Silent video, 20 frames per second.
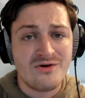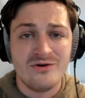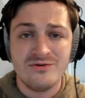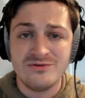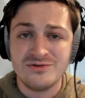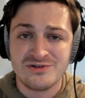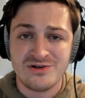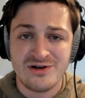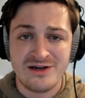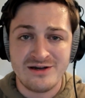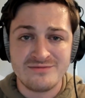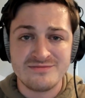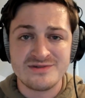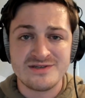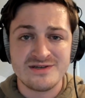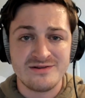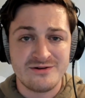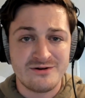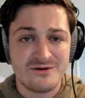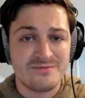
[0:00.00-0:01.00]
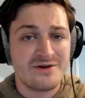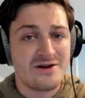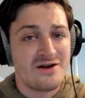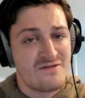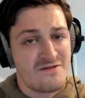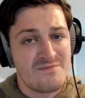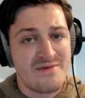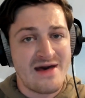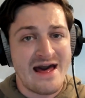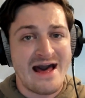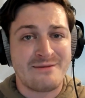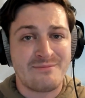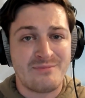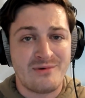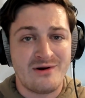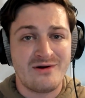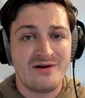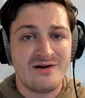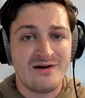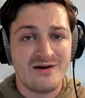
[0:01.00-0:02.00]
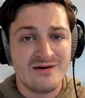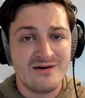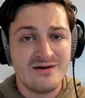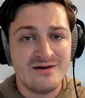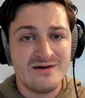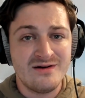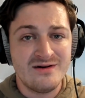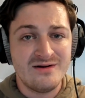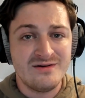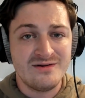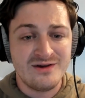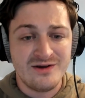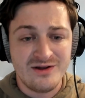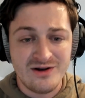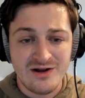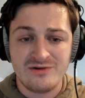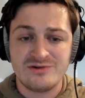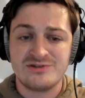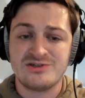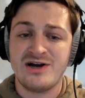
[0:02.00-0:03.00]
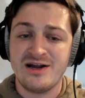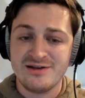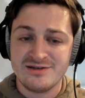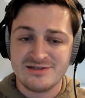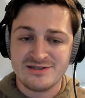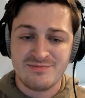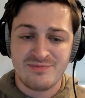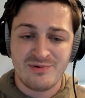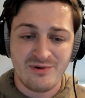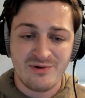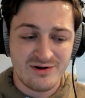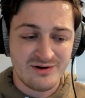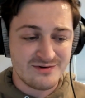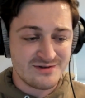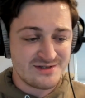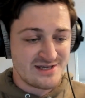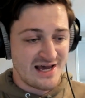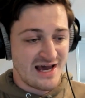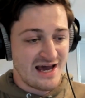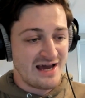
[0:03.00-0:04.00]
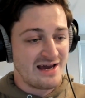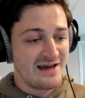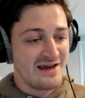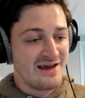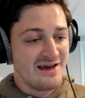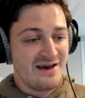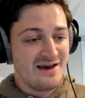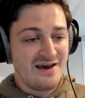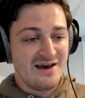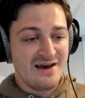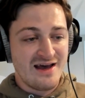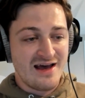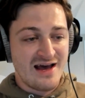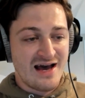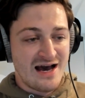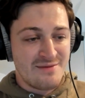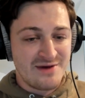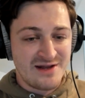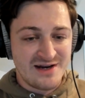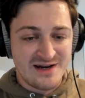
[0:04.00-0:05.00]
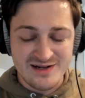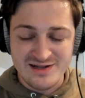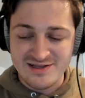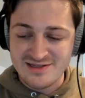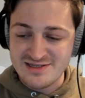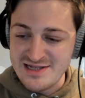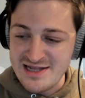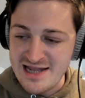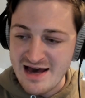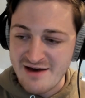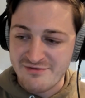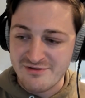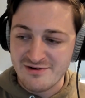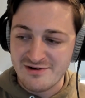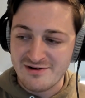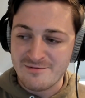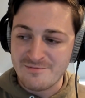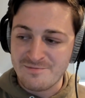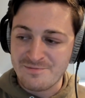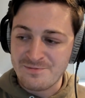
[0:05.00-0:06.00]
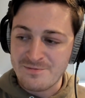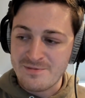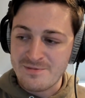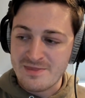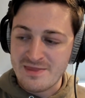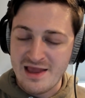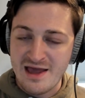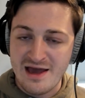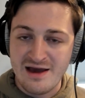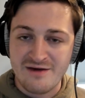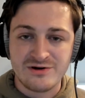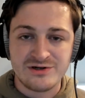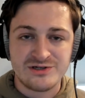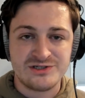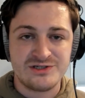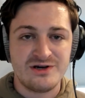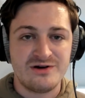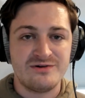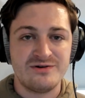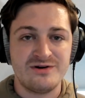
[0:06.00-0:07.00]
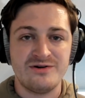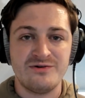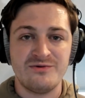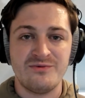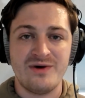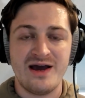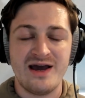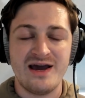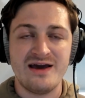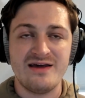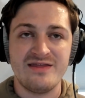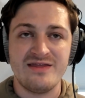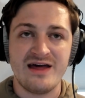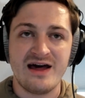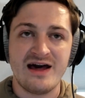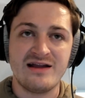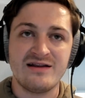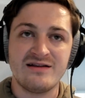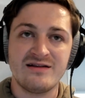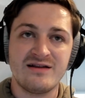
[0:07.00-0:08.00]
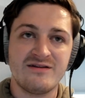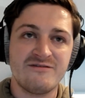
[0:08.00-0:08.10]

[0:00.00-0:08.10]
own dreams a little bit on the back burner, you know, trying to support Jose. I mean, and it's never, ever shown in a way that